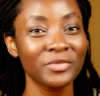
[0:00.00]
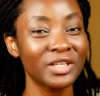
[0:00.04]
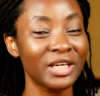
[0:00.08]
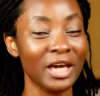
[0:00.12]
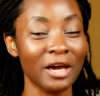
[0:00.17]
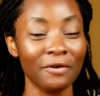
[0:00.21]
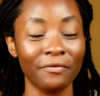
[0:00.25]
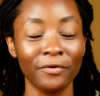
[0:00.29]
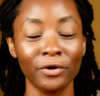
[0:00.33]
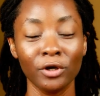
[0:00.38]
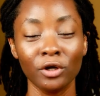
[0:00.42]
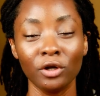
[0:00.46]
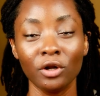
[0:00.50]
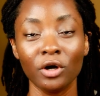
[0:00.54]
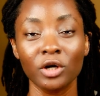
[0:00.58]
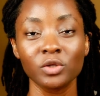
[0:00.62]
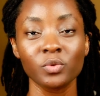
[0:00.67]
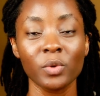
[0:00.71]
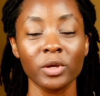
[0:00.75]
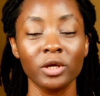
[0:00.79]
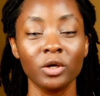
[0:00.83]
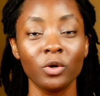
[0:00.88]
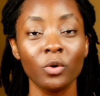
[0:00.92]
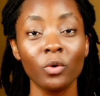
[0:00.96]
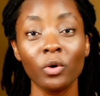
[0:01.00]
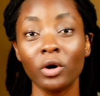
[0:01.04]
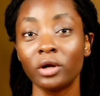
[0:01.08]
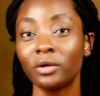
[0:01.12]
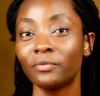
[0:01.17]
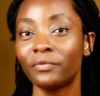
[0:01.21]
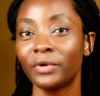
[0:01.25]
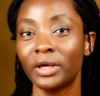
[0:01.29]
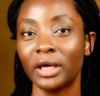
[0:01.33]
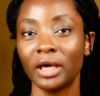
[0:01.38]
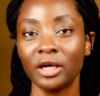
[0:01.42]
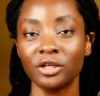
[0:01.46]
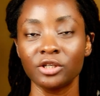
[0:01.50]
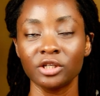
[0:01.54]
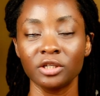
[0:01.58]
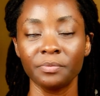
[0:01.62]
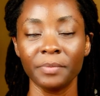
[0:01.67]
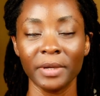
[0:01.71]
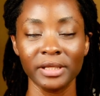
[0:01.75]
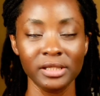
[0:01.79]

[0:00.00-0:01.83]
care for your locks when you go on vacation,